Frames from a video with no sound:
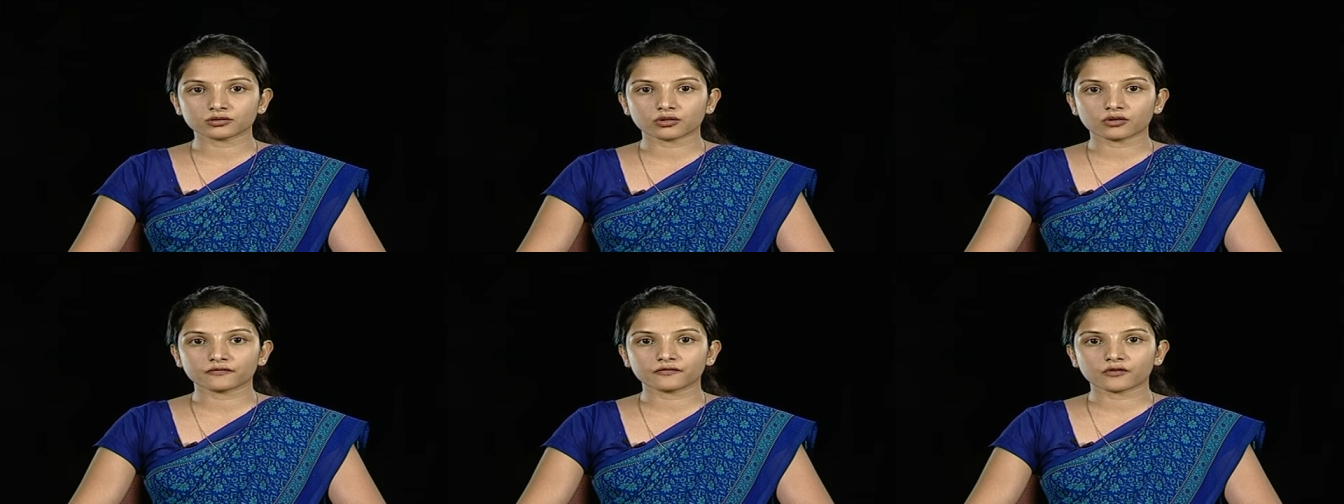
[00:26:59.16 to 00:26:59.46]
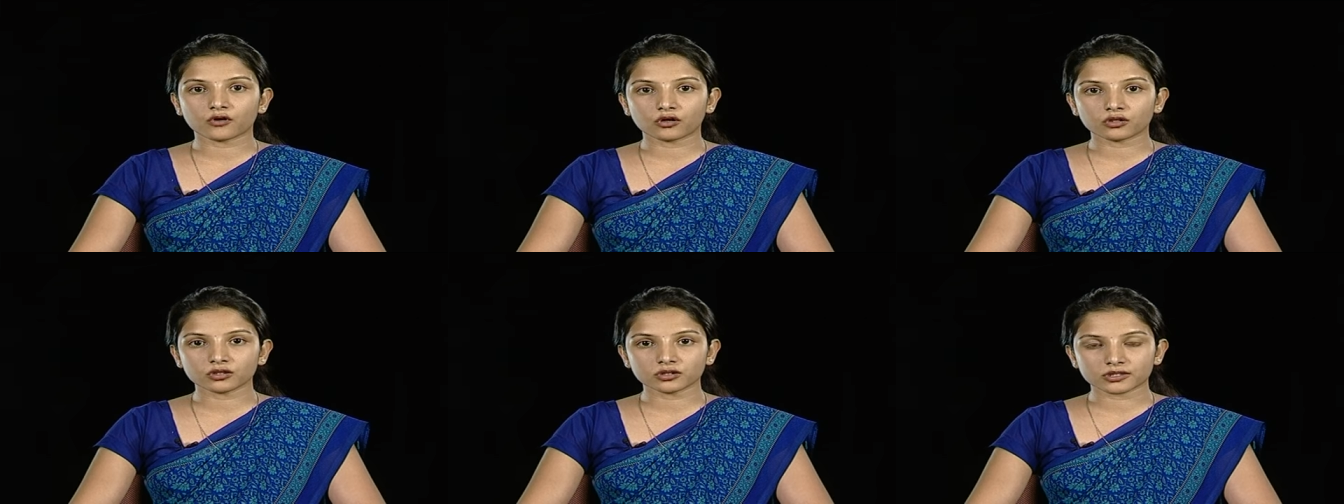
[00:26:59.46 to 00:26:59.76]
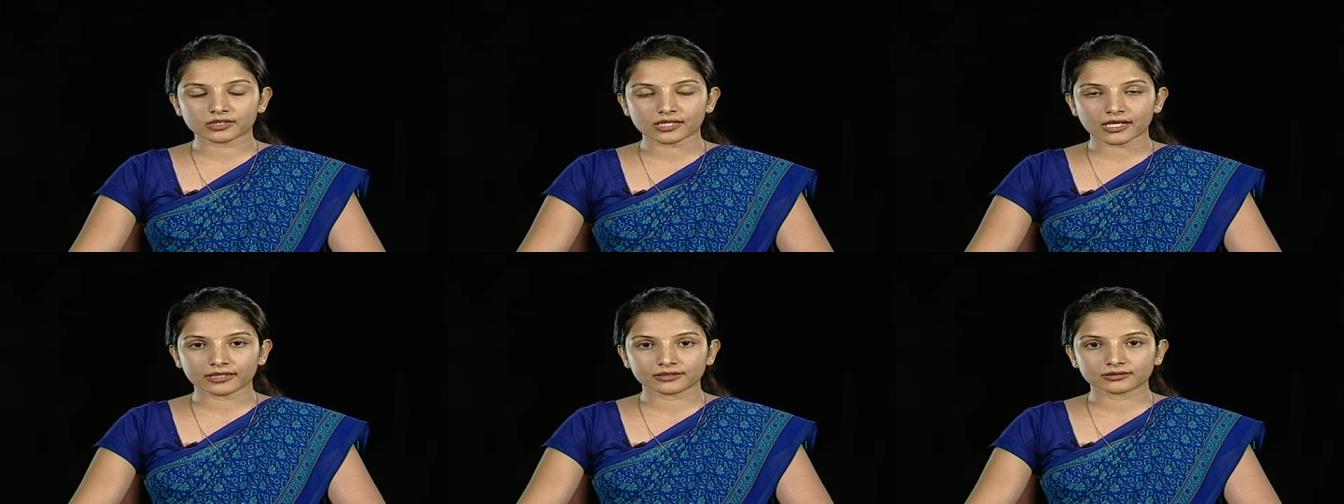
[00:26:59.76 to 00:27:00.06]
of all
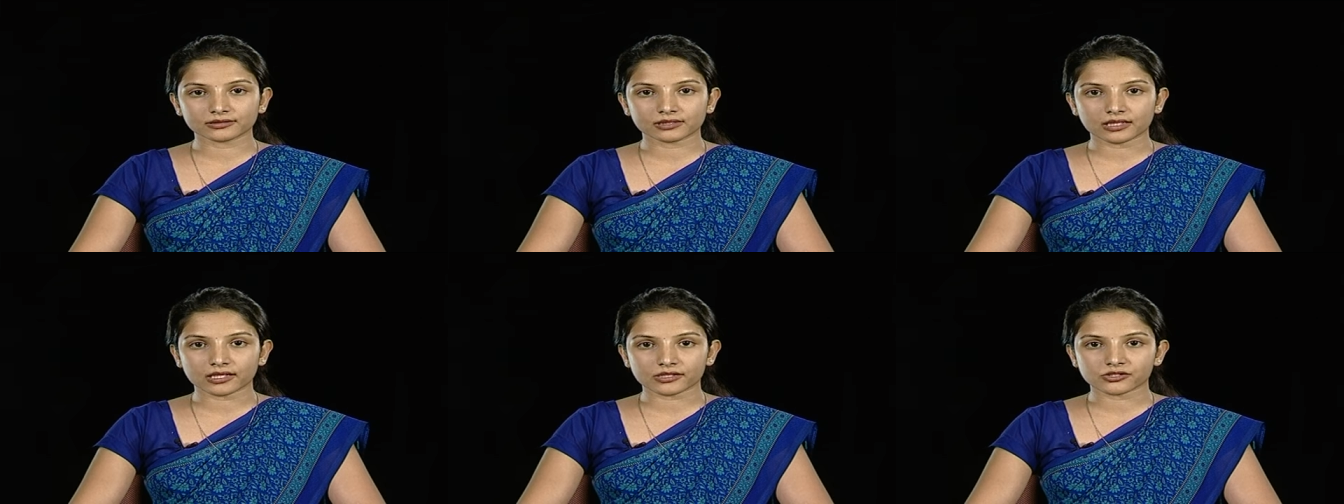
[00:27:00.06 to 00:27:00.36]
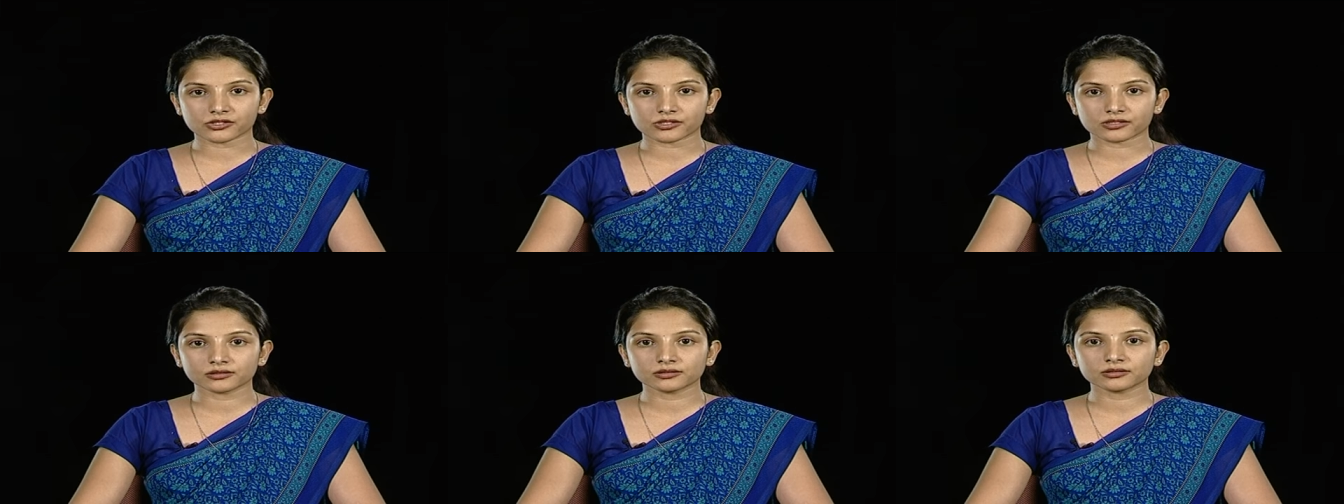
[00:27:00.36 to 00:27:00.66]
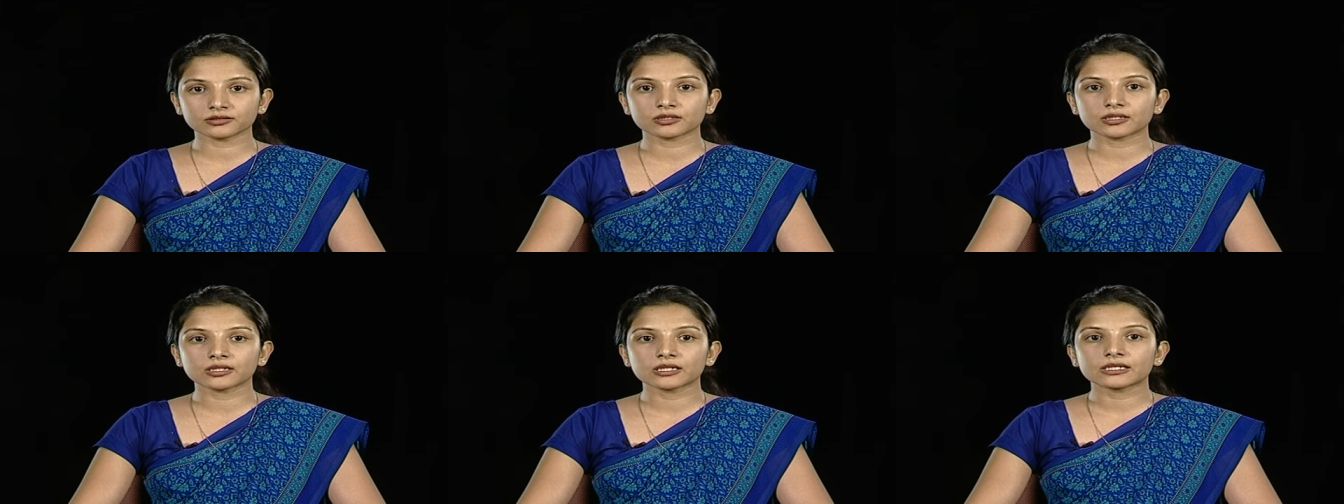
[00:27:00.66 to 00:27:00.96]
transactions
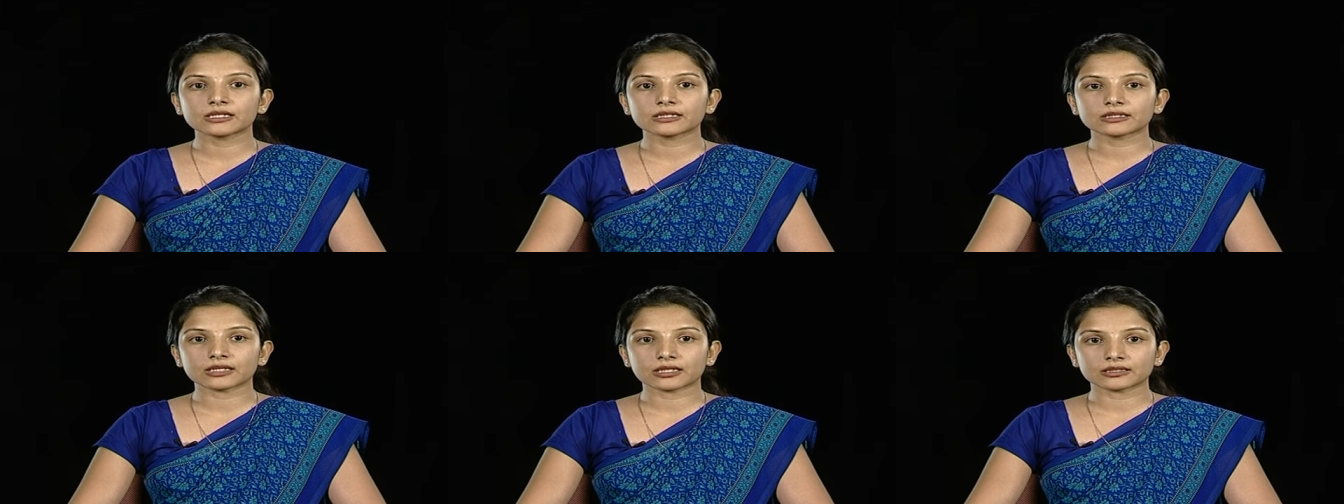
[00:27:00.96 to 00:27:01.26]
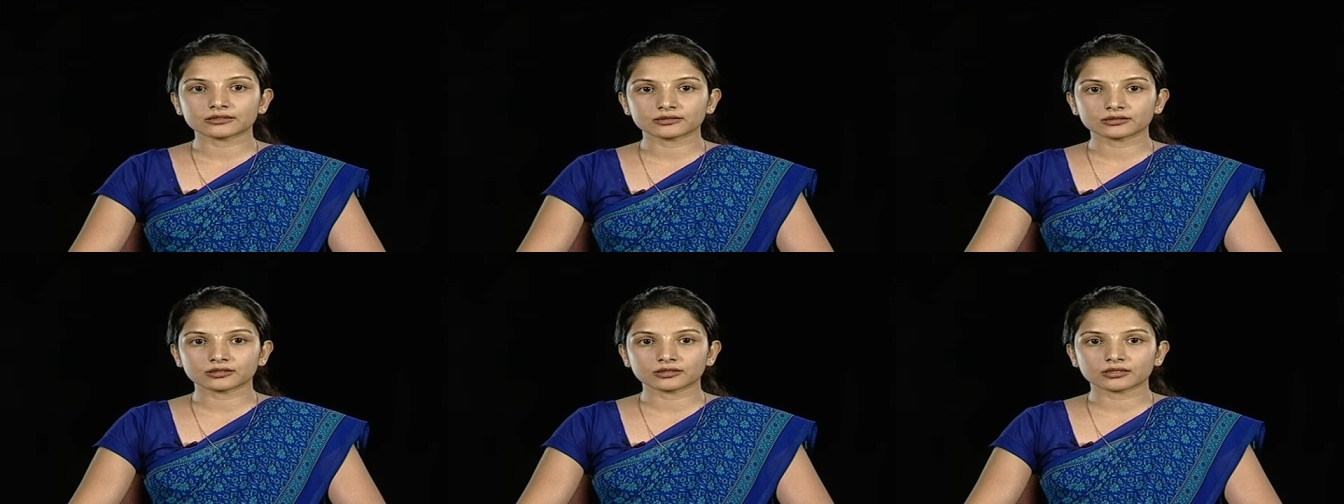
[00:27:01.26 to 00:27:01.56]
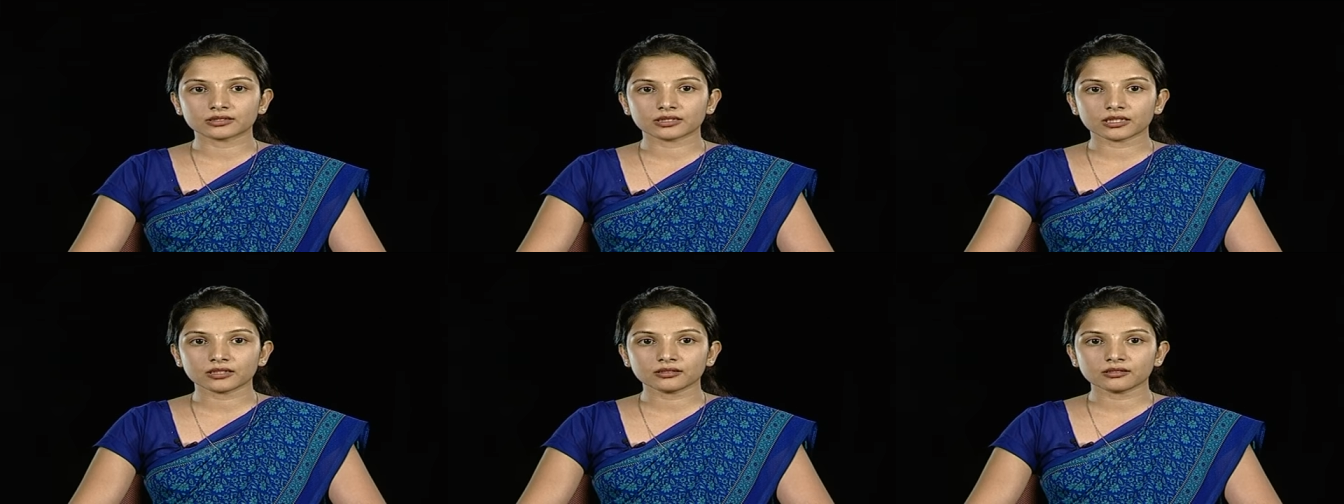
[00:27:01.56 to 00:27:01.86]

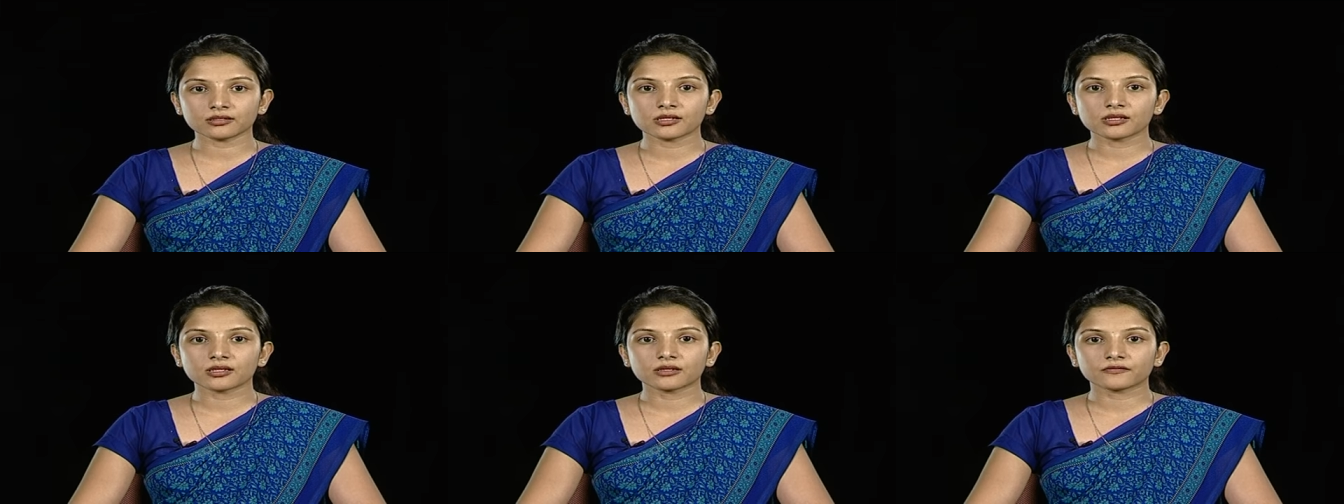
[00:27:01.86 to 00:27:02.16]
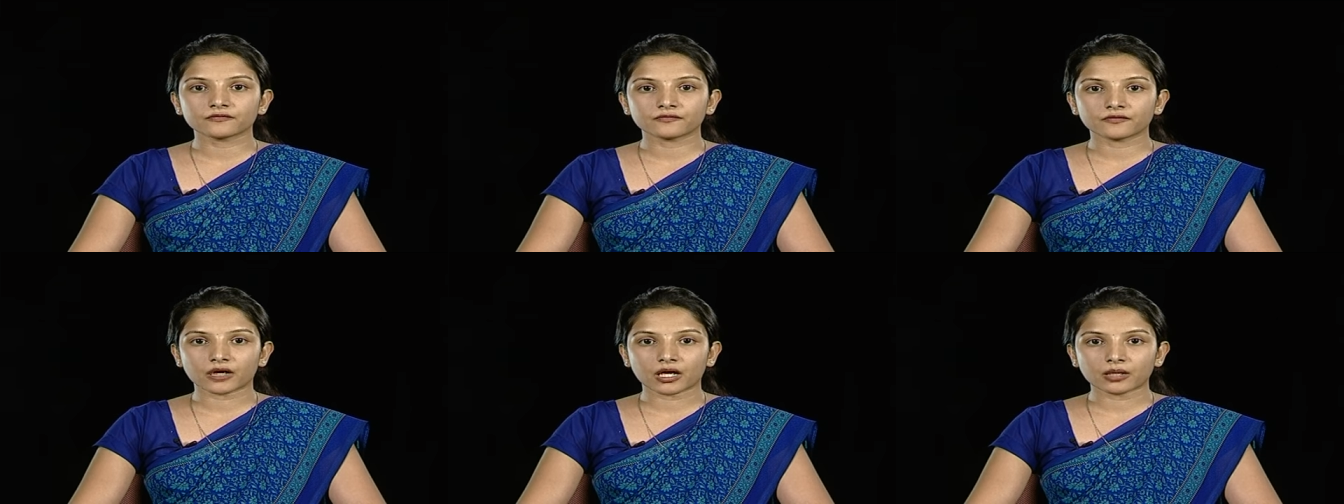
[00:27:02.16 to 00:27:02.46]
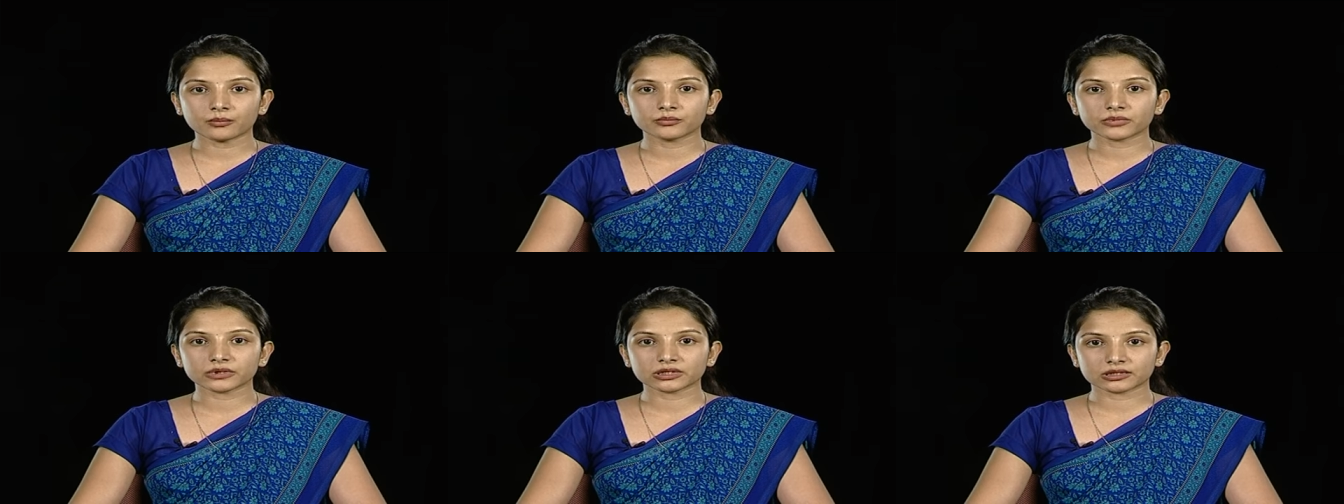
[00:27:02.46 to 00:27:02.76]
concerning farm
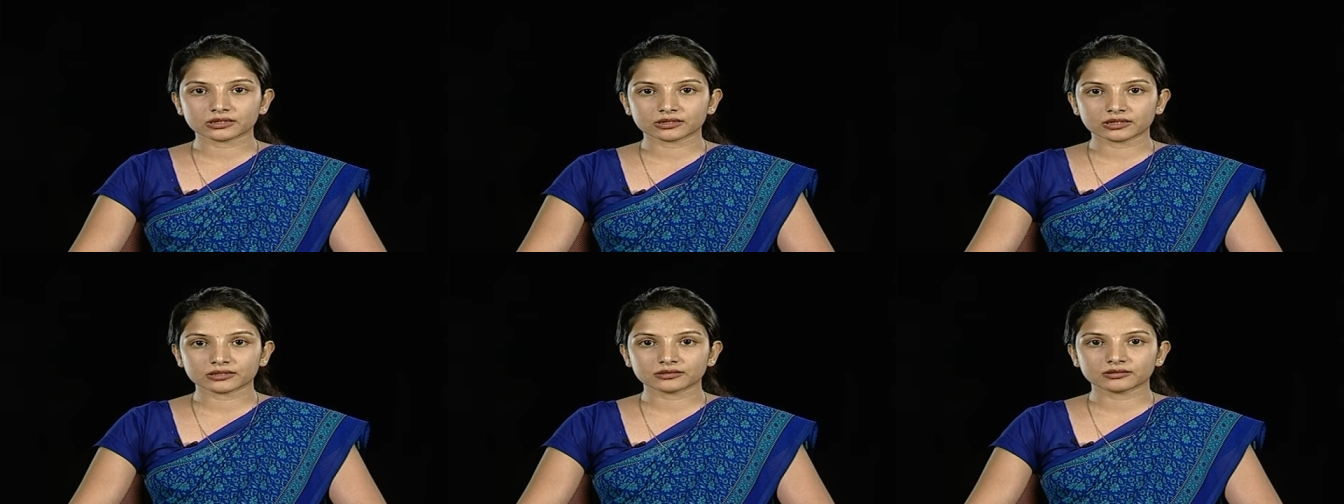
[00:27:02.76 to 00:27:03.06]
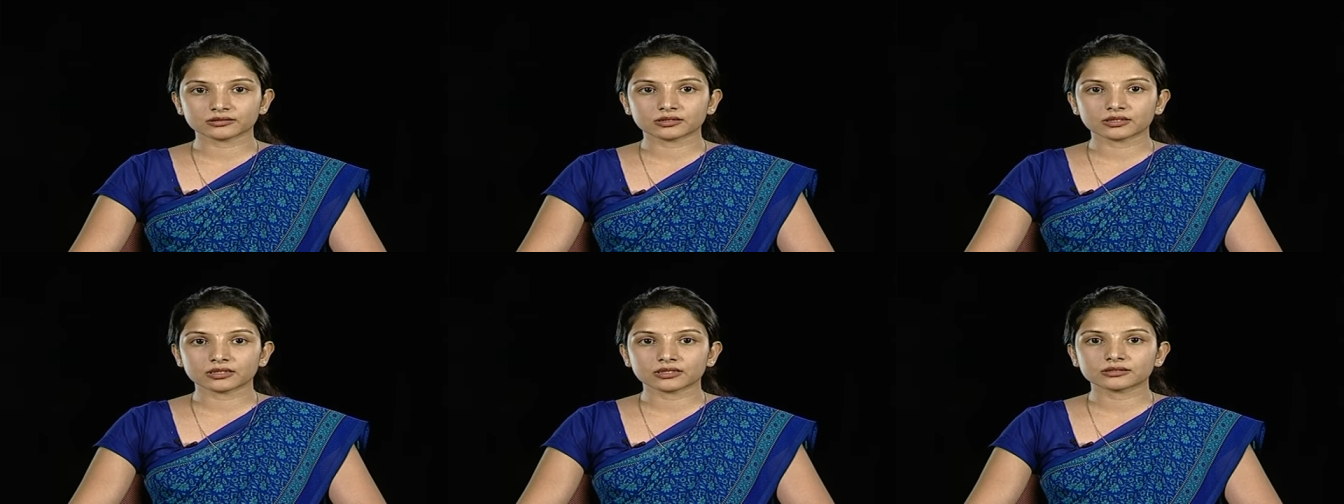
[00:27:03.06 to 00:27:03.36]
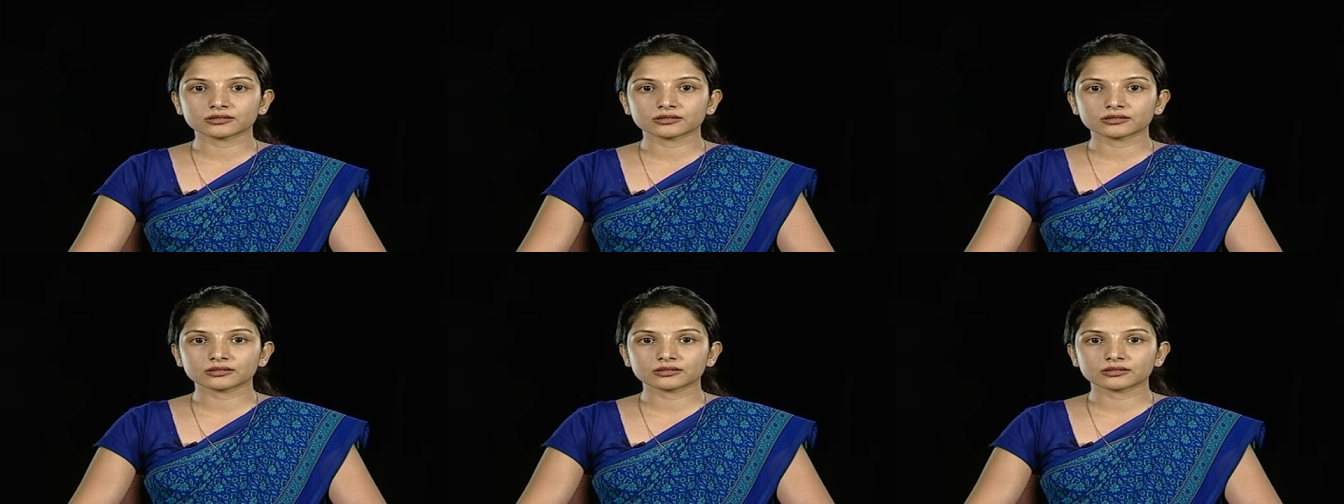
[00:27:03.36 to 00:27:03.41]
business is